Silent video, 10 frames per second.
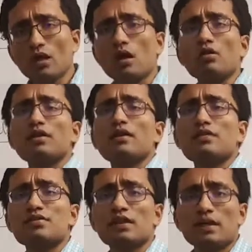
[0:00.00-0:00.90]
how it
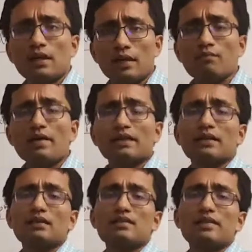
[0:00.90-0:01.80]
is
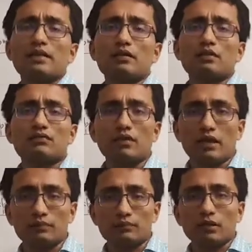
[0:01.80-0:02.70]
impacting the standard of
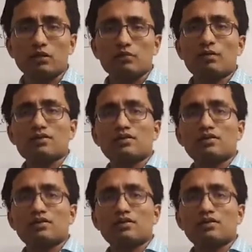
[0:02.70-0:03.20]
life, because parts